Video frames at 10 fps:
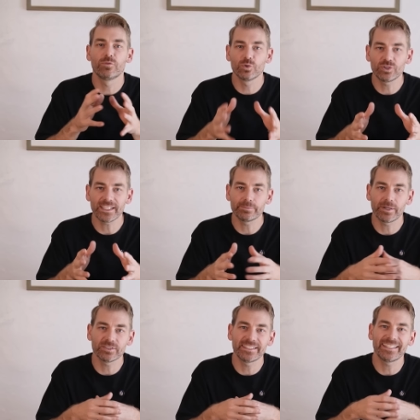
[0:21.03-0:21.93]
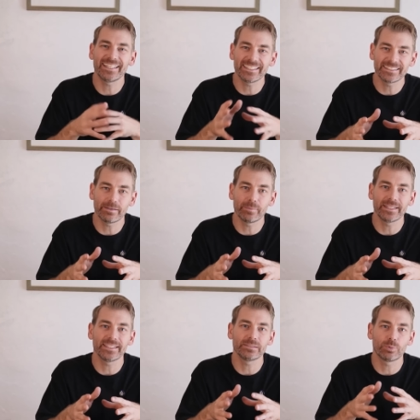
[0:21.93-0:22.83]
Full transparency, they did send me
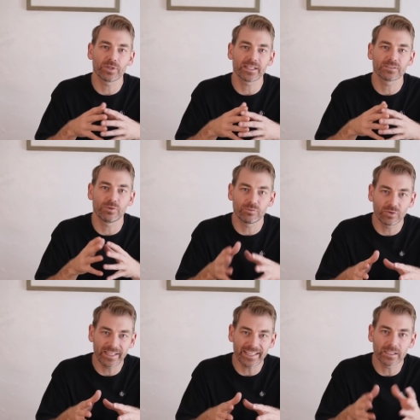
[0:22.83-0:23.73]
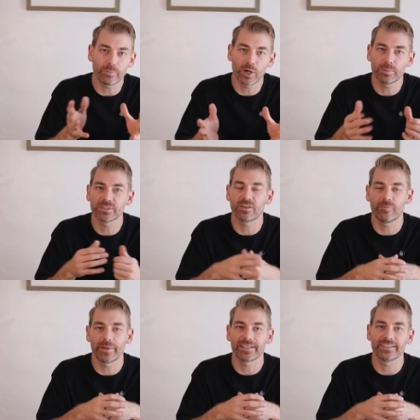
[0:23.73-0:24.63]
these products for free in the purpose
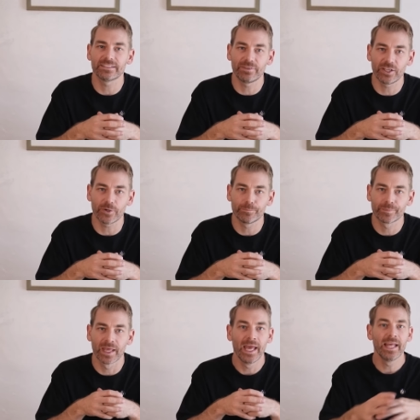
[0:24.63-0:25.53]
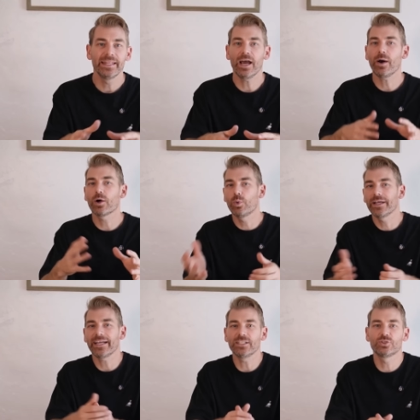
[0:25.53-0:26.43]
of making this video. Now, a
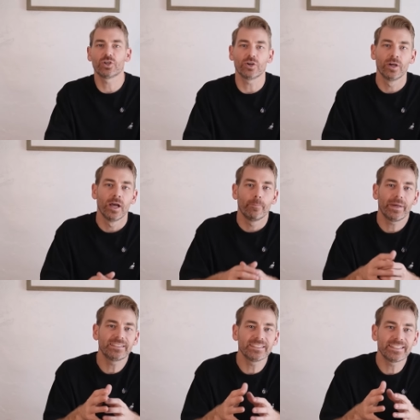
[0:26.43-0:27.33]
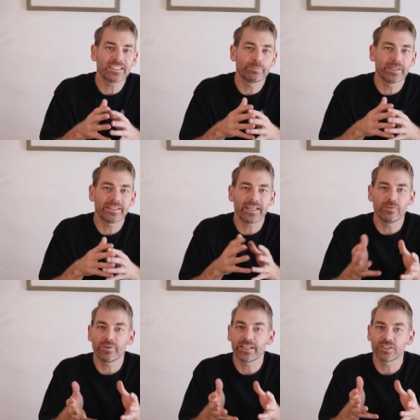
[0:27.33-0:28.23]
quick intro. Baseus has been
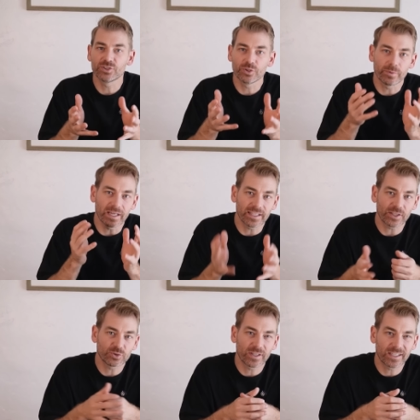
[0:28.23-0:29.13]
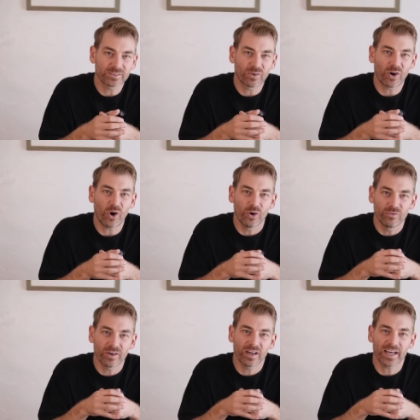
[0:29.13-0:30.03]
innovating consumer electronics for
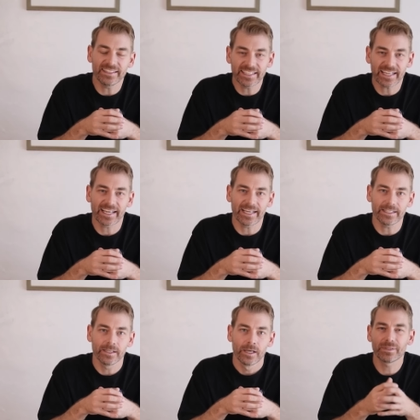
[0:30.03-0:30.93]
over a decade.